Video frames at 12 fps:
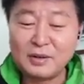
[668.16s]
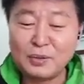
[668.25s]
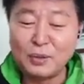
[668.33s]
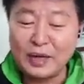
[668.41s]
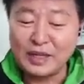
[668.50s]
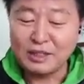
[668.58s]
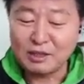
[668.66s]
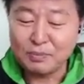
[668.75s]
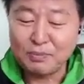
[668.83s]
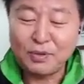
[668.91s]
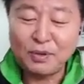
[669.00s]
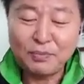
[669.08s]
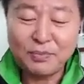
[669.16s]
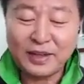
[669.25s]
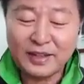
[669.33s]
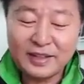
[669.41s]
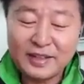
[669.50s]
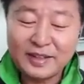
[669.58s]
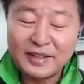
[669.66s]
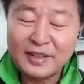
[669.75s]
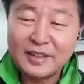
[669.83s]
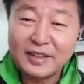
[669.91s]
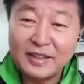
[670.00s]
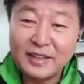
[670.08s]
What is the prophet?
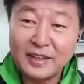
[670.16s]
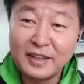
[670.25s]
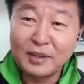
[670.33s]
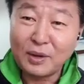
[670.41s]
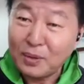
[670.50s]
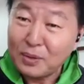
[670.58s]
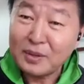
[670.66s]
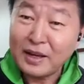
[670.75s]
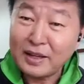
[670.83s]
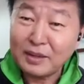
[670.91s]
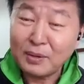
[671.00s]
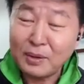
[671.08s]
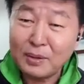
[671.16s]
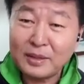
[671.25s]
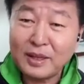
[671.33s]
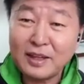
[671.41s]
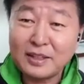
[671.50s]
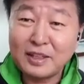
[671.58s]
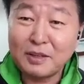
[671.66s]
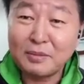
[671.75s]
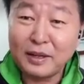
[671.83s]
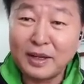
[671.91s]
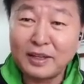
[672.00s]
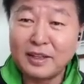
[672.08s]
In all the Old
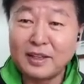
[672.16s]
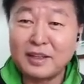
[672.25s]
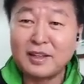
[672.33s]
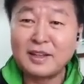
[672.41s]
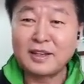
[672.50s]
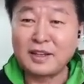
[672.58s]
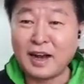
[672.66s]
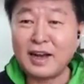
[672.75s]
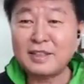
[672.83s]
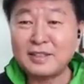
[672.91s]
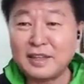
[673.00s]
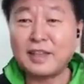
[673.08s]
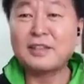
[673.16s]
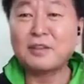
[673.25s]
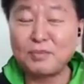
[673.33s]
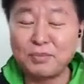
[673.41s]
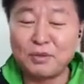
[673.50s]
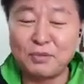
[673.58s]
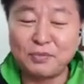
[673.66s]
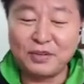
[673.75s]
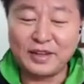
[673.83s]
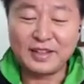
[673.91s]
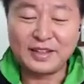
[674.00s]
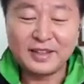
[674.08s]
Testament, God sent the prophet.